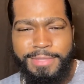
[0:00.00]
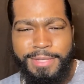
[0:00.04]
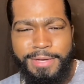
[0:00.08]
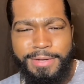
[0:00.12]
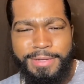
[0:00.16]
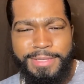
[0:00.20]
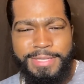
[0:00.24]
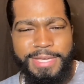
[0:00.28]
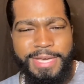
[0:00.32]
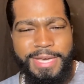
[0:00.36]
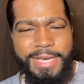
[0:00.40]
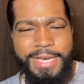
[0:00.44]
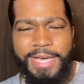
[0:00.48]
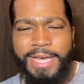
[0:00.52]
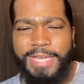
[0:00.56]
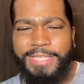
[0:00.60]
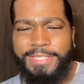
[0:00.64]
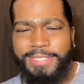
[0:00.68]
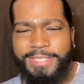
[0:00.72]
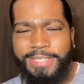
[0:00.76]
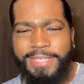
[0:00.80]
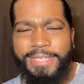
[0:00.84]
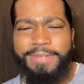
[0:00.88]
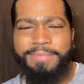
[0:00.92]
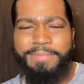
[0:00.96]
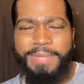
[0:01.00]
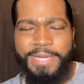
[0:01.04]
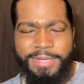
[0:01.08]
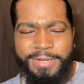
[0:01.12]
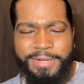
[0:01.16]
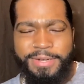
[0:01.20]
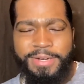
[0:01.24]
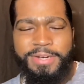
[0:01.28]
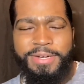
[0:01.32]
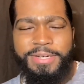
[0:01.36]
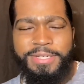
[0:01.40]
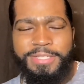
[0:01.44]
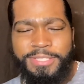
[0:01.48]
Okay, I see my
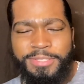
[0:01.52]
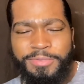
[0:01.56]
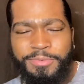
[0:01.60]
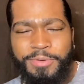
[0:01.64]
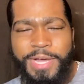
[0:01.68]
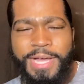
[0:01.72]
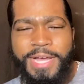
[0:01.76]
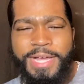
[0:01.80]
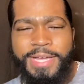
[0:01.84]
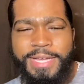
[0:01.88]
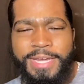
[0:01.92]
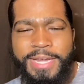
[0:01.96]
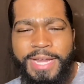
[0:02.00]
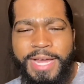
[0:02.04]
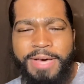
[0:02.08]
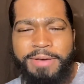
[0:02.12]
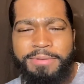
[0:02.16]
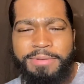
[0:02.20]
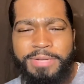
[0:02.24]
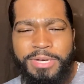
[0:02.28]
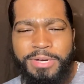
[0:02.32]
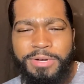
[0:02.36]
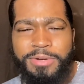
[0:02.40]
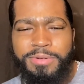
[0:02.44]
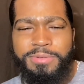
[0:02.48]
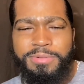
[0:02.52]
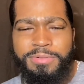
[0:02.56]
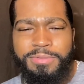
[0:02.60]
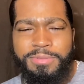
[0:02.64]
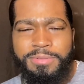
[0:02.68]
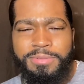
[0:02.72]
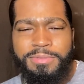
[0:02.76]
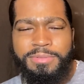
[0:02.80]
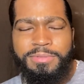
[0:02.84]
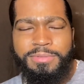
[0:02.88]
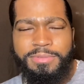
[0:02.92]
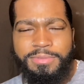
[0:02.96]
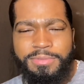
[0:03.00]
girl swagging out, though.
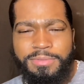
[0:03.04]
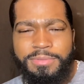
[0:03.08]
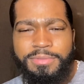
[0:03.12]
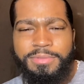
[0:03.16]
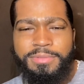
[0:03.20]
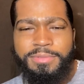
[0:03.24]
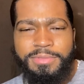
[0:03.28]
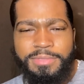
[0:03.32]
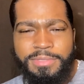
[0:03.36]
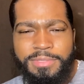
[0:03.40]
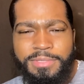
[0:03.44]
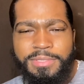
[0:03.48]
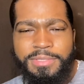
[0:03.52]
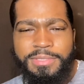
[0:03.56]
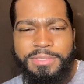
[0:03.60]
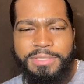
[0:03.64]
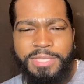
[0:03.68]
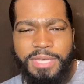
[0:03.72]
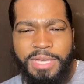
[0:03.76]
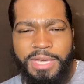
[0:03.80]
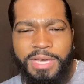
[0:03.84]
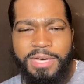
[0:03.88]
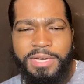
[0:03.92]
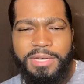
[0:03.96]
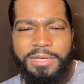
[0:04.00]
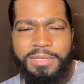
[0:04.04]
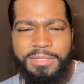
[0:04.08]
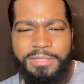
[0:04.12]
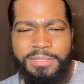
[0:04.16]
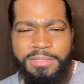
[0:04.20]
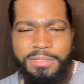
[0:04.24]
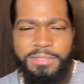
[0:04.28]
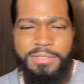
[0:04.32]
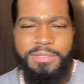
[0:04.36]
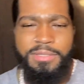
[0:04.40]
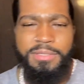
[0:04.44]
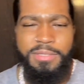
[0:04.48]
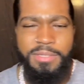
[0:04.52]
Yeah.
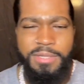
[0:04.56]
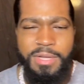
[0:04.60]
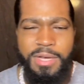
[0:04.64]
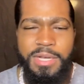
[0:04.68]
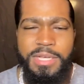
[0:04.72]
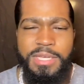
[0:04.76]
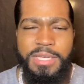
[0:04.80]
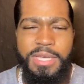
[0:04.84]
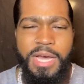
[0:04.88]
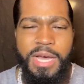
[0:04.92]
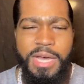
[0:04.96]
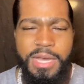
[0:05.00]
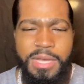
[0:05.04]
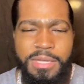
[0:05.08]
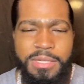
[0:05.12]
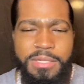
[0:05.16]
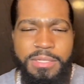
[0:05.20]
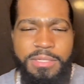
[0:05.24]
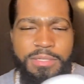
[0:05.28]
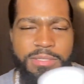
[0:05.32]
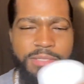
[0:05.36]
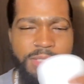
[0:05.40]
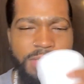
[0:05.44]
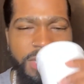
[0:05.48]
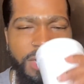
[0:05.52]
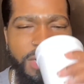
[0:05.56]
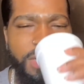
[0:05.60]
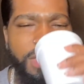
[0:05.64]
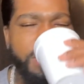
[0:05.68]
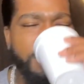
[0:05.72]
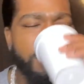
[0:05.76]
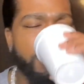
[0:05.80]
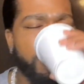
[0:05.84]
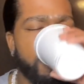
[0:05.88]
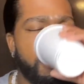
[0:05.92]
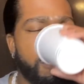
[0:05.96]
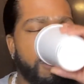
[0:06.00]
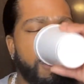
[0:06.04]
Look. Okay.
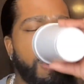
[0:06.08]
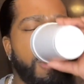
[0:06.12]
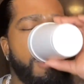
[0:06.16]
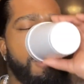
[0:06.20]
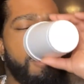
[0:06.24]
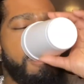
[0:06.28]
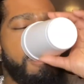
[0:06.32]
Yeah.